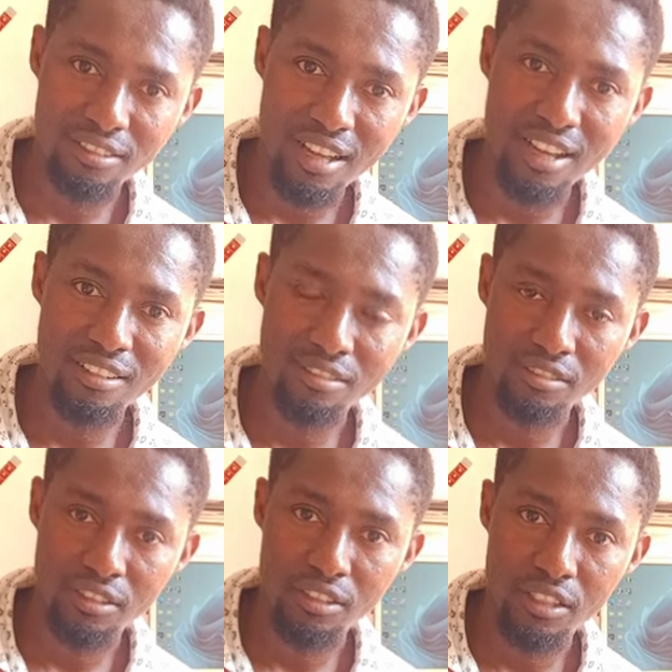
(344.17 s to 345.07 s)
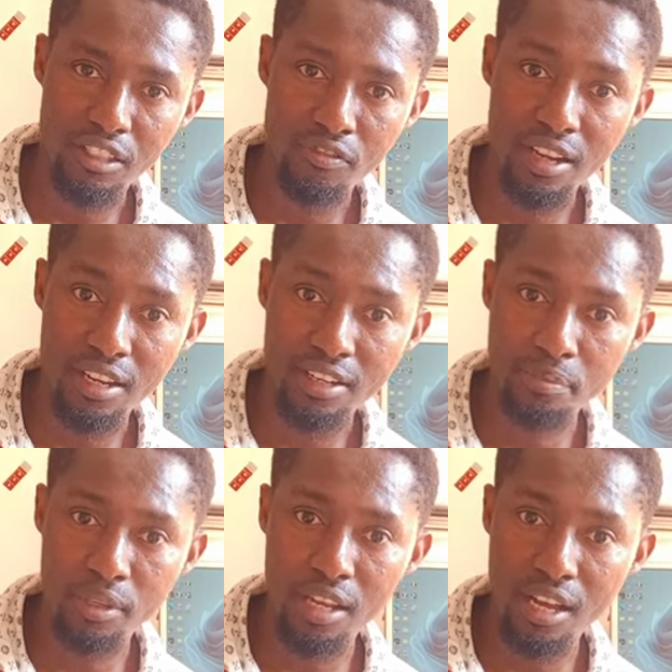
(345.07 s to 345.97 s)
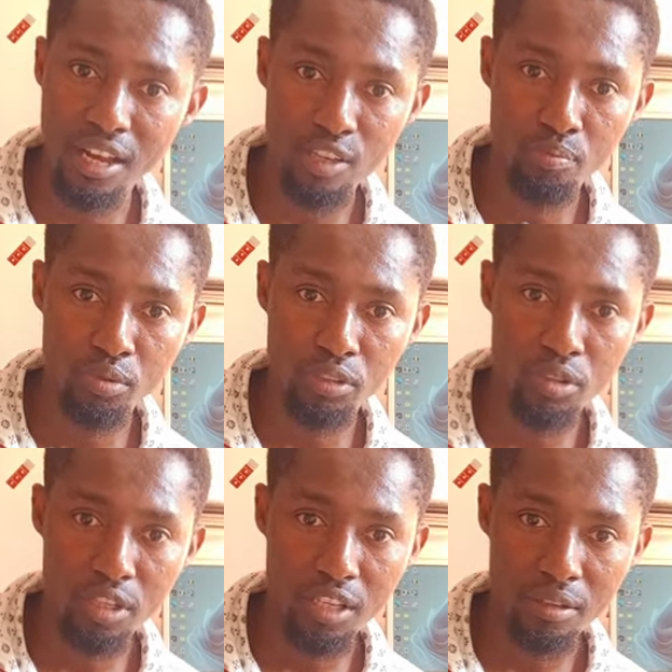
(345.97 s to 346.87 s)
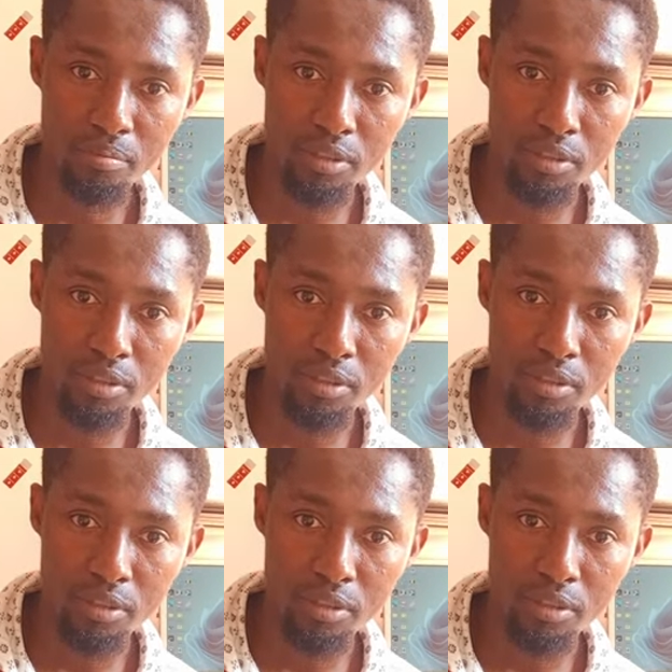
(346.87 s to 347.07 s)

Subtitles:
I can testify that this speaker output is okay.